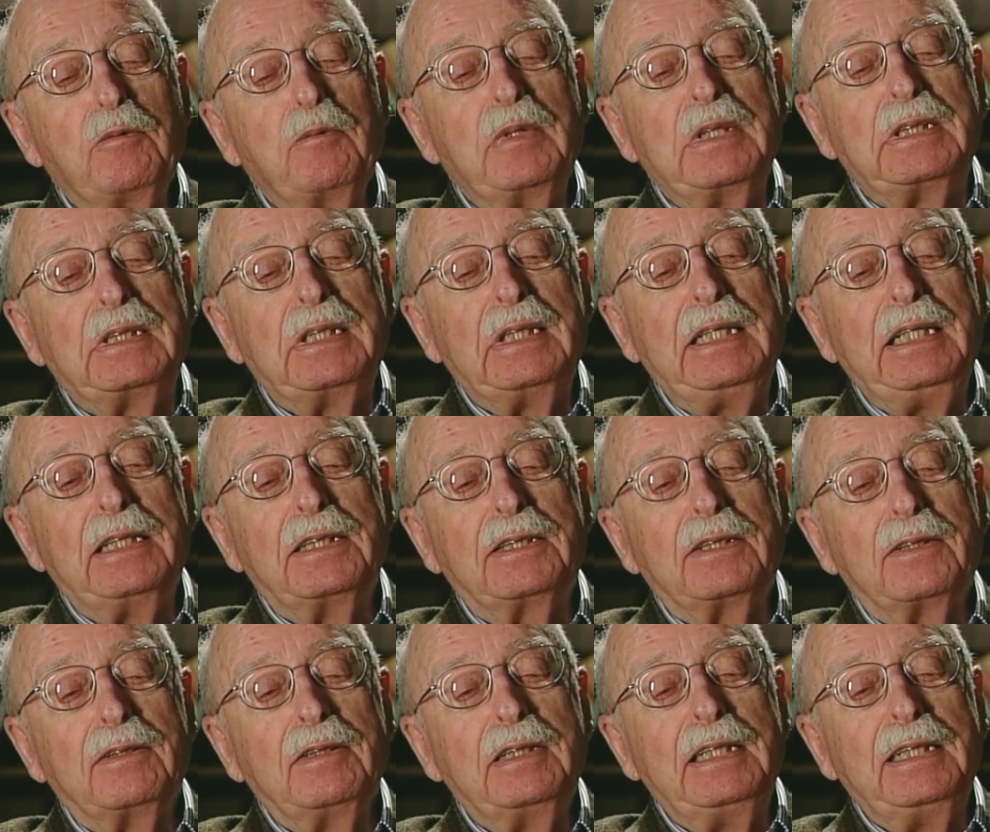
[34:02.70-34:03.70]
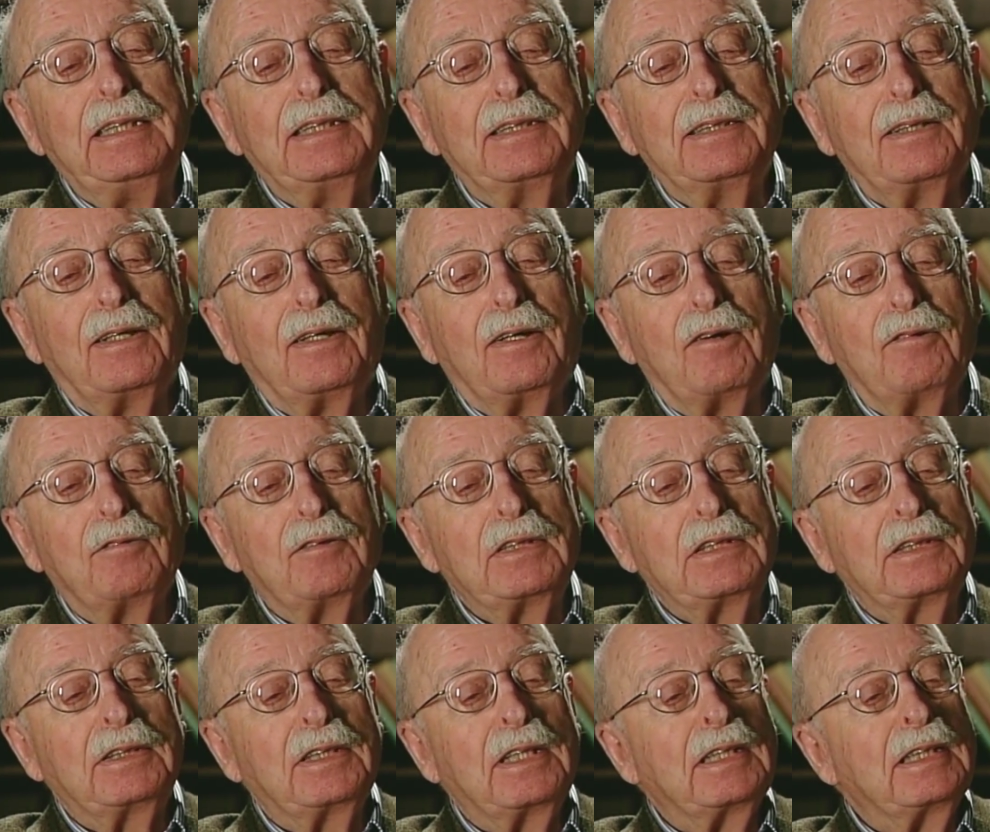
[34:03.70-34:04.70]
from the city attorney's
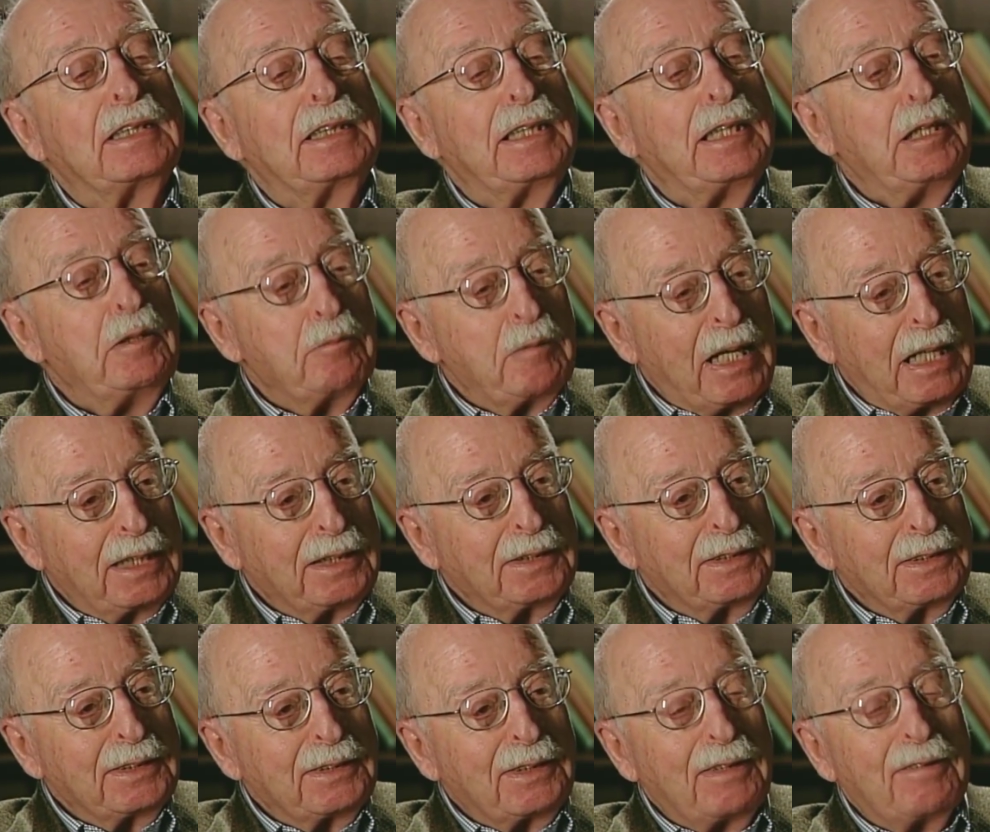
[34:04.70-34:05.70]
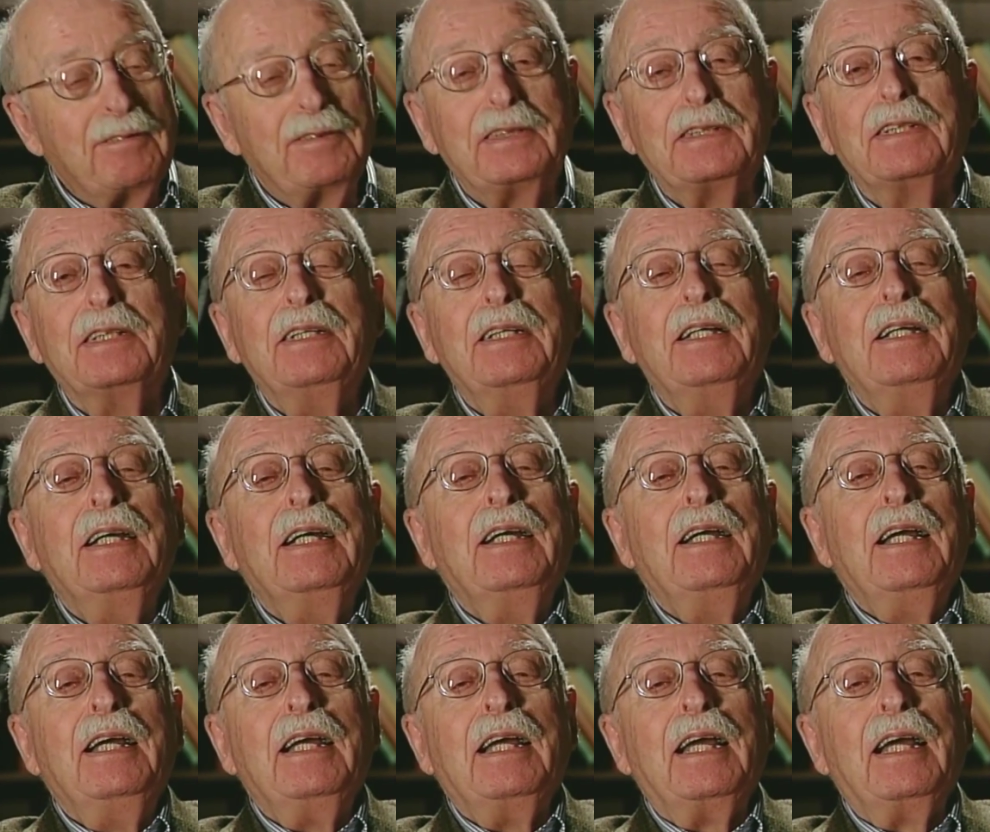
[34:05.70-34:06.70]
office to the city manager's office,
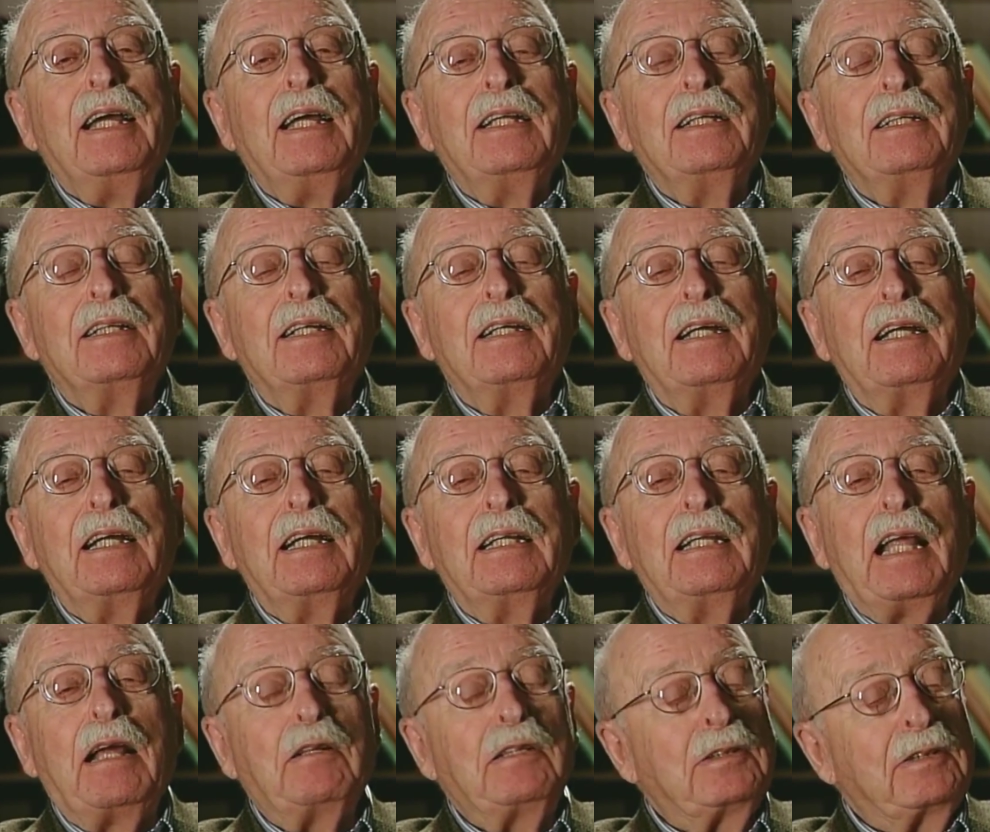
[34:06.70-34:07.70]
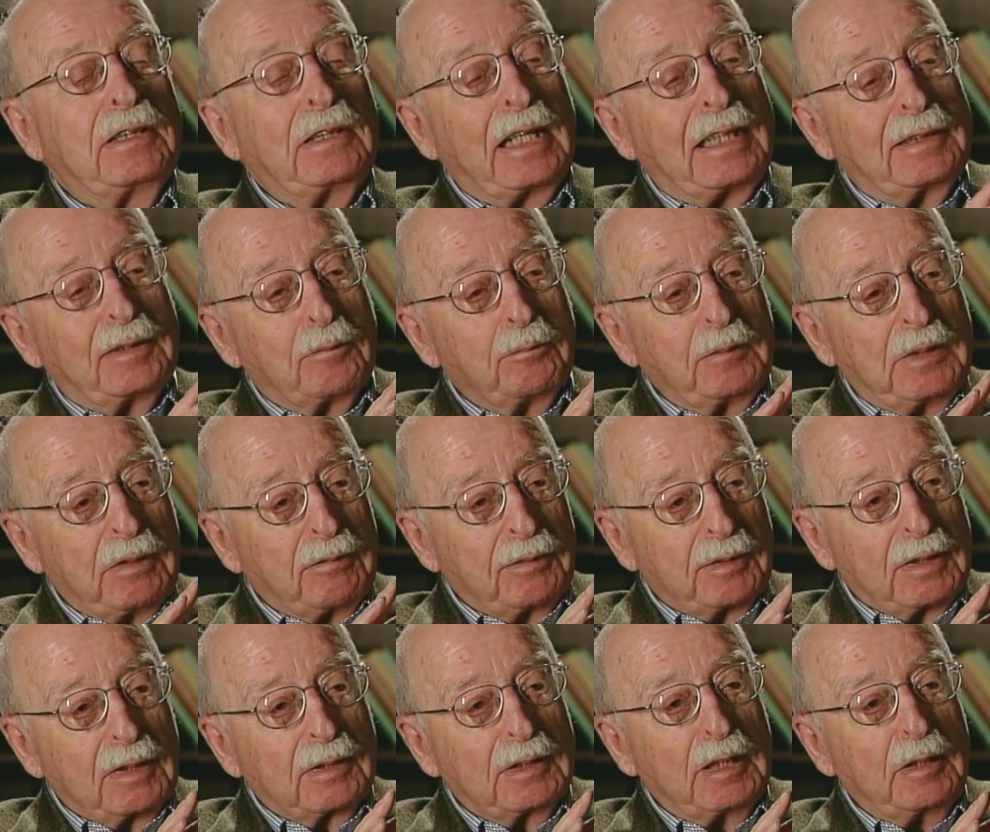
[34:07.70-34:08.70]
and uh, and that takes some
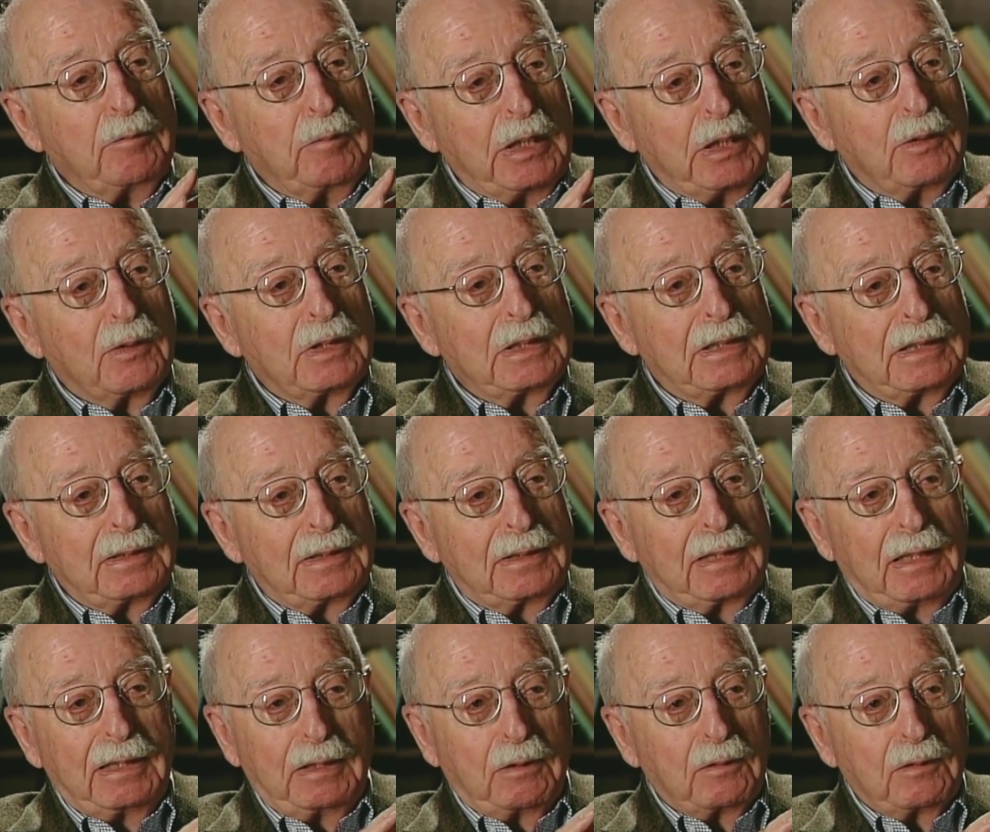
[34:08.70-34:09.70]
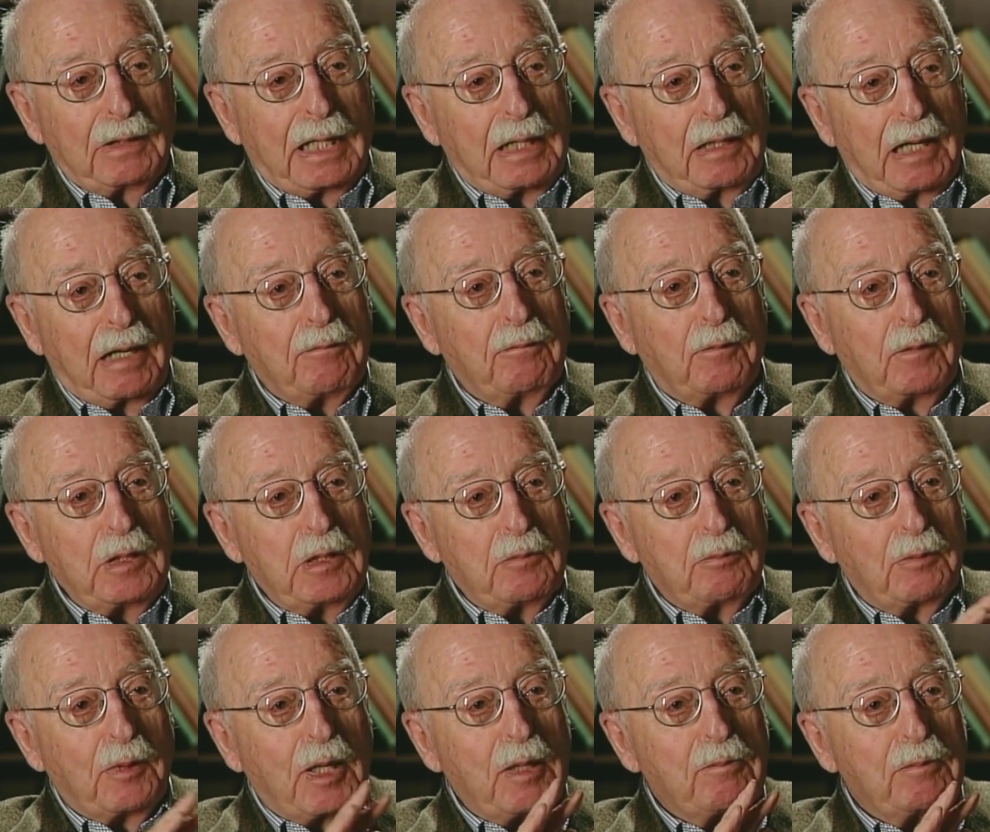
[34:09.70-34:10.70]
difficulty because they don't like have one
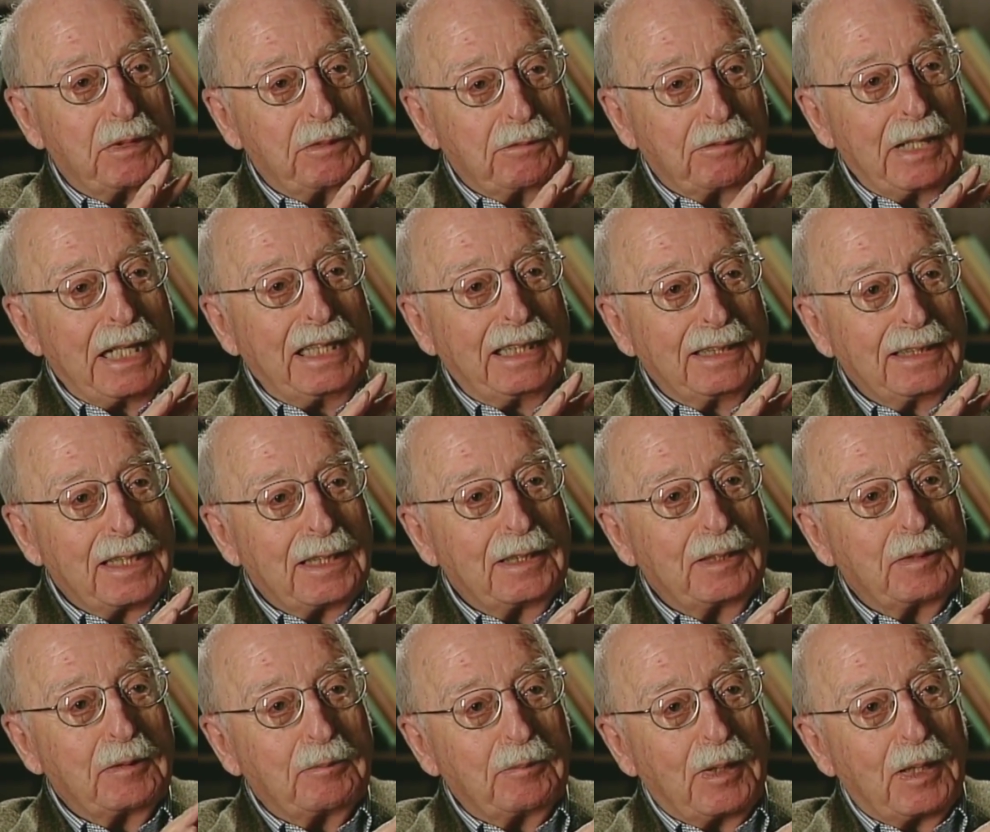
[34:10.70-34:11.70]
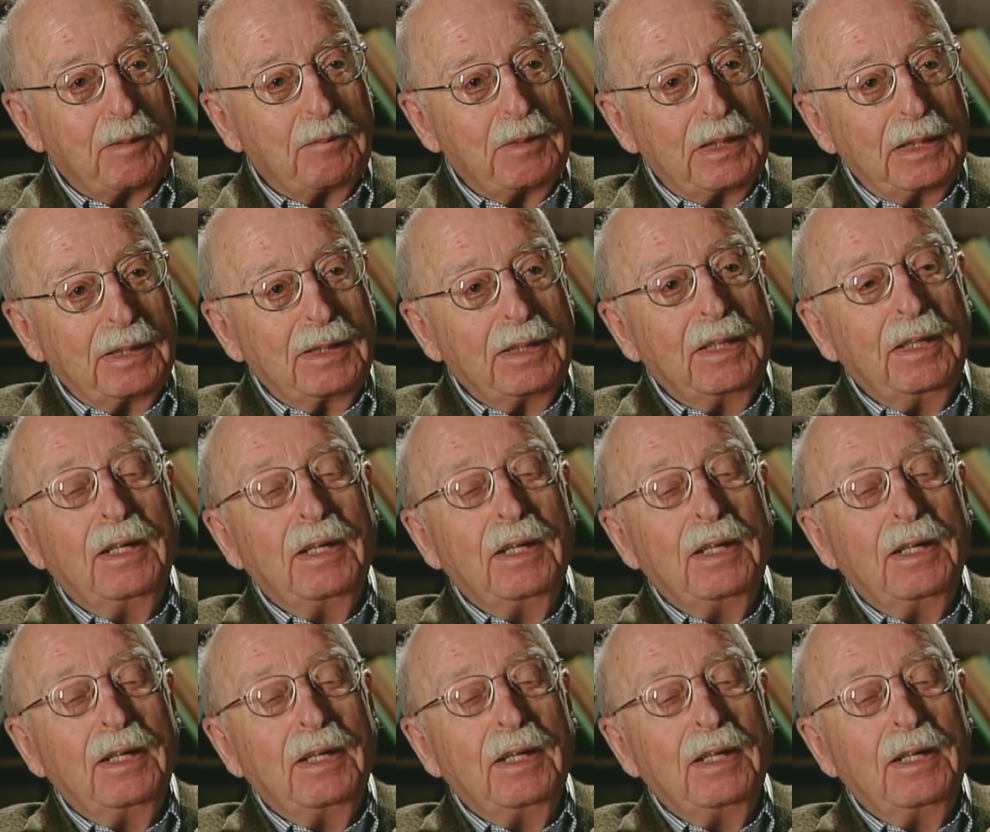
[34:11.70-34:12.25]
department raid another department